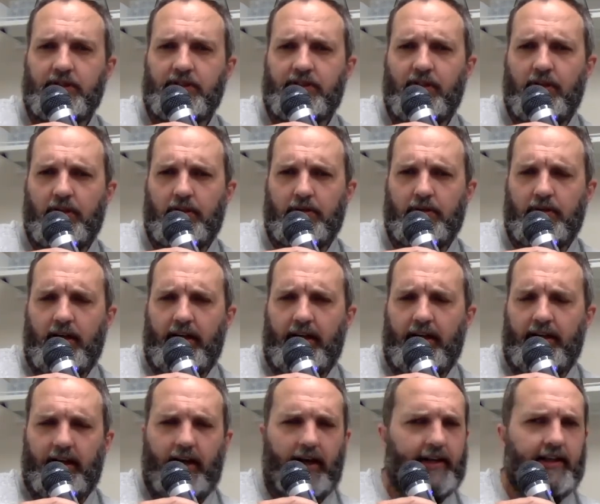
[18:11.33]
So
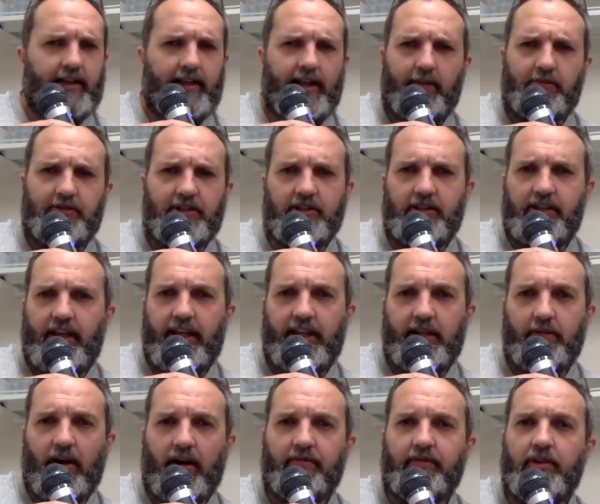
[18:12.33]
I can absolutely hand
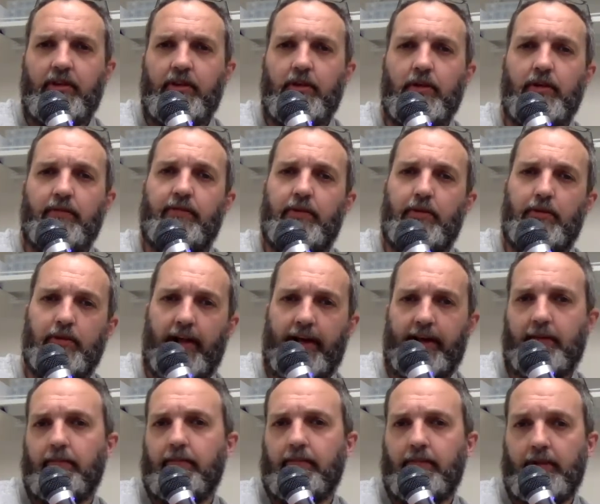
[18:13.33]
them off to you if you
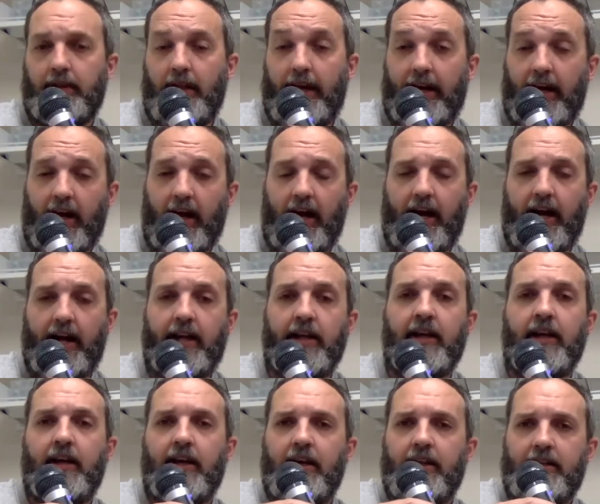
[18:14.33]
like I
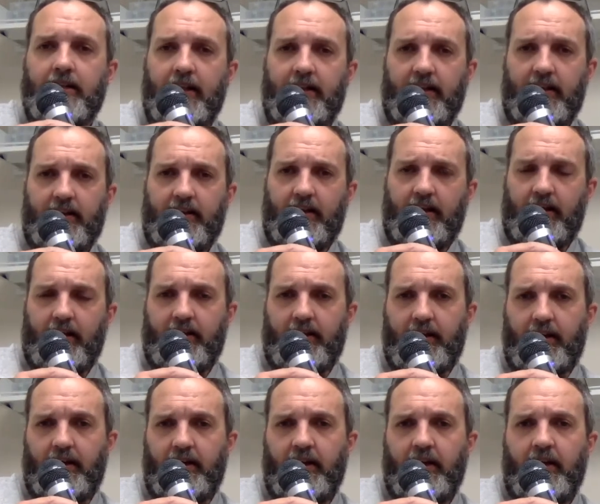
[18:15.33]
tend to think
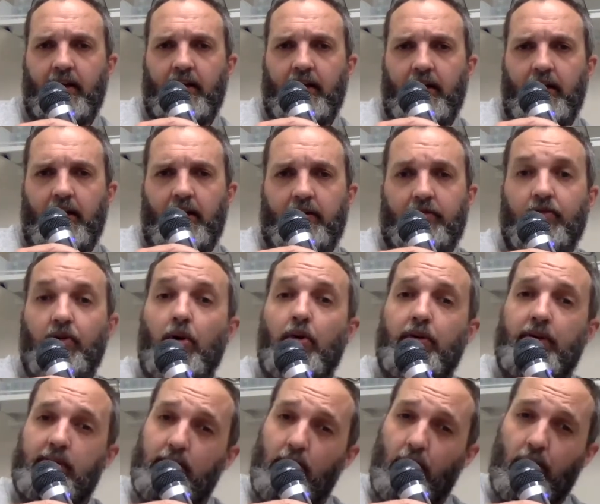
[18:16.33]
that
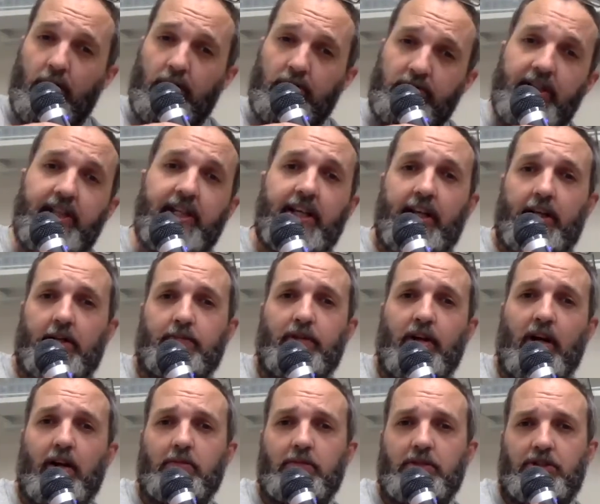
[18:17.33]
throwing more reading at a
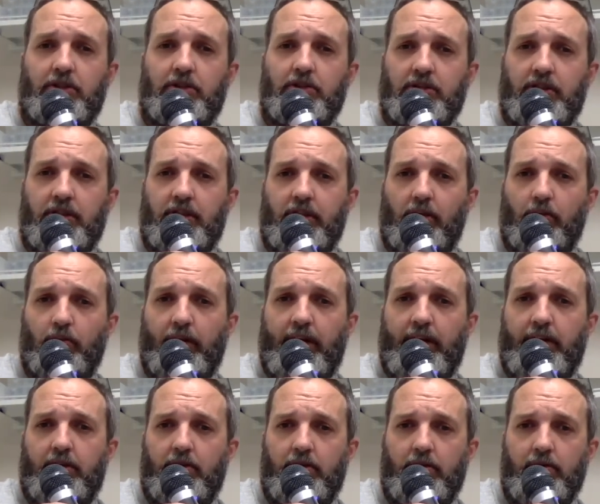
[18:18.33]
problem is usually a good
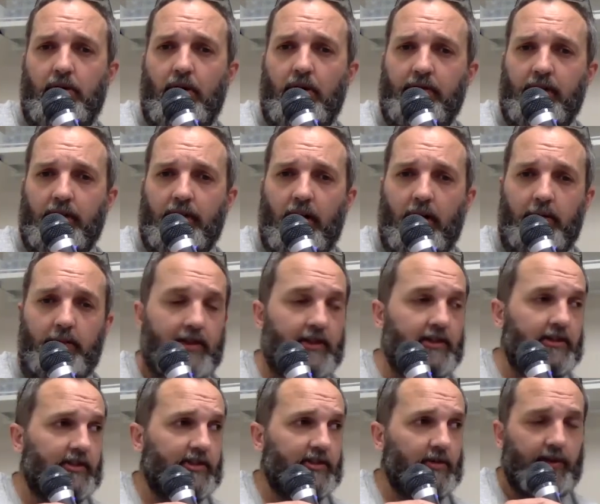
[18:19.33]
way to overcome it.
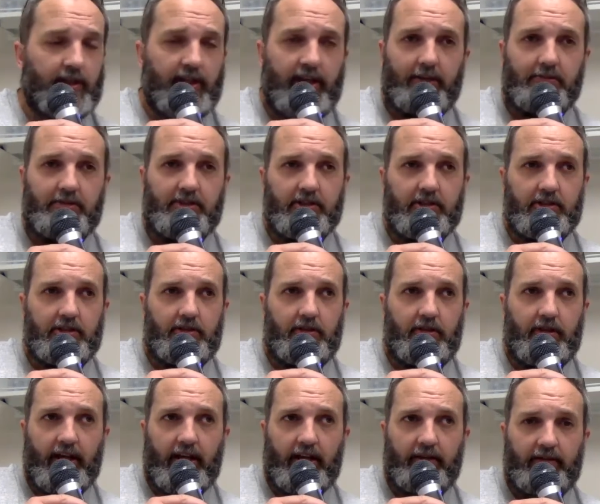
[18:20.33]
So we can absolutely do
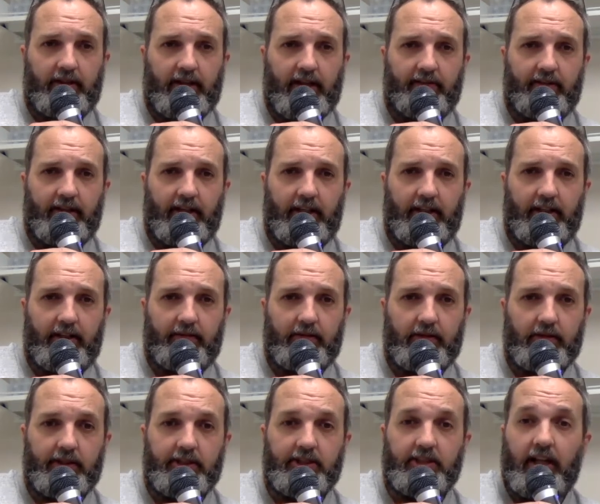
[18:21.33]
that if you're having any
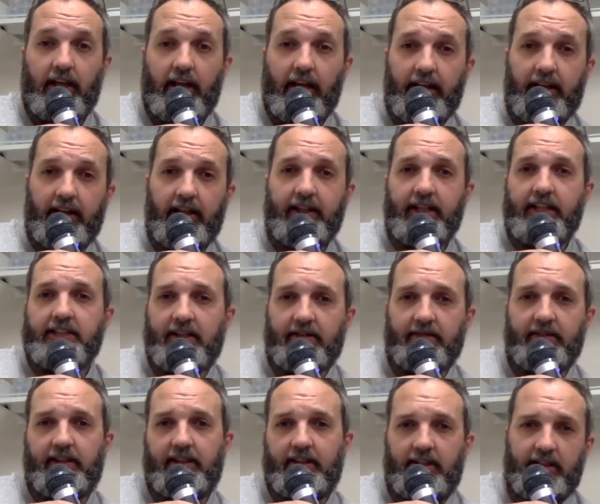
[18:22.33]
difficulties. I think that's
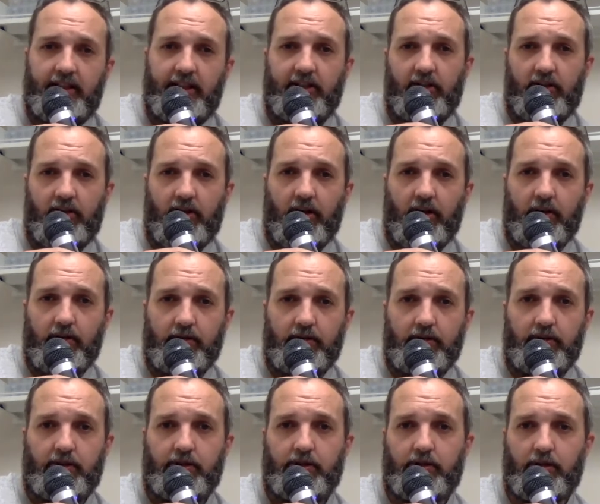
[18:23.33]
everything you need to know.
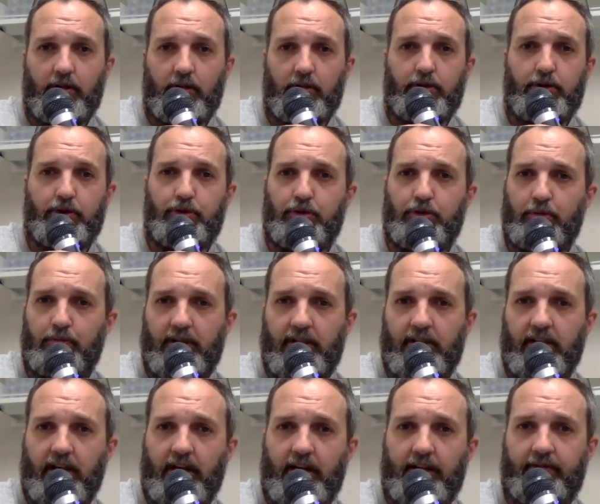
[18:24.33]
So shoot me a
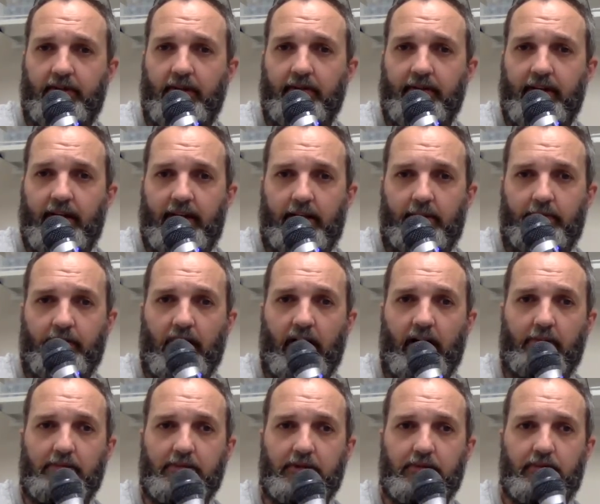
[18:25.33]
line if you have any
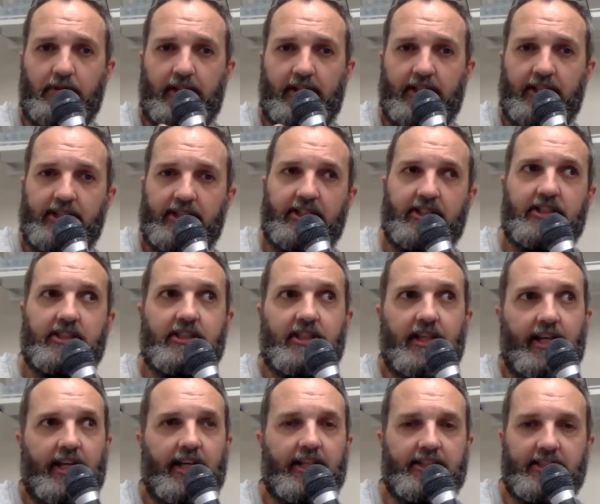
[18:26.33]
problems with this
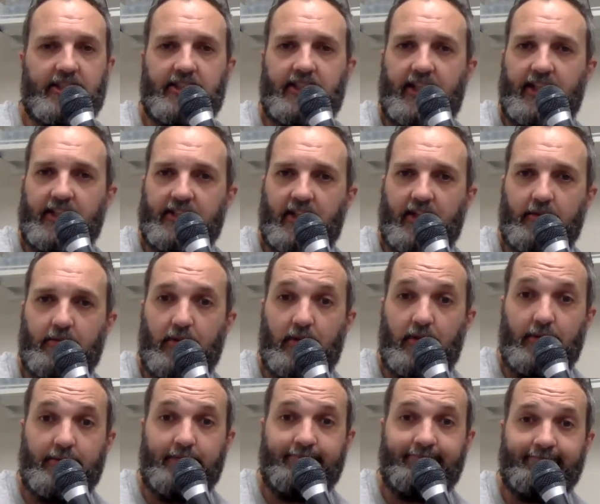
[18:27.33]
as it stands at the
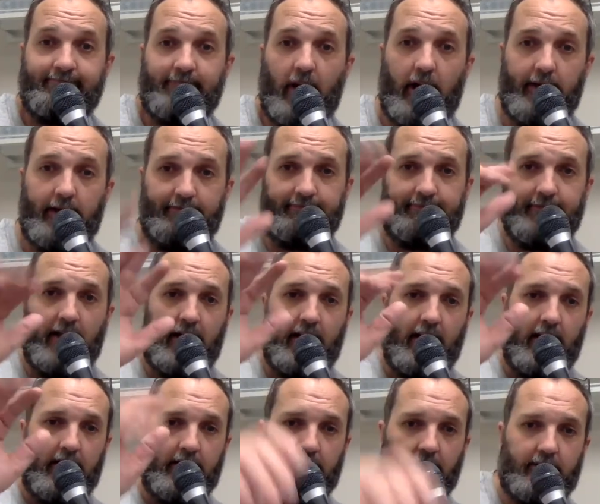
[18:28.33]
moment. All right.
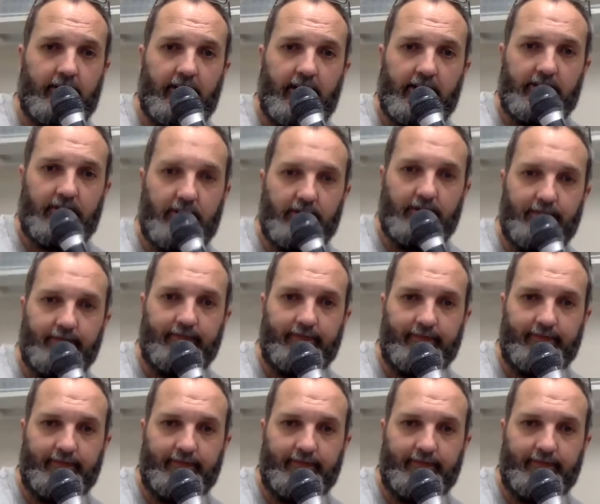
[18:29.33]
Talk to you guys soon.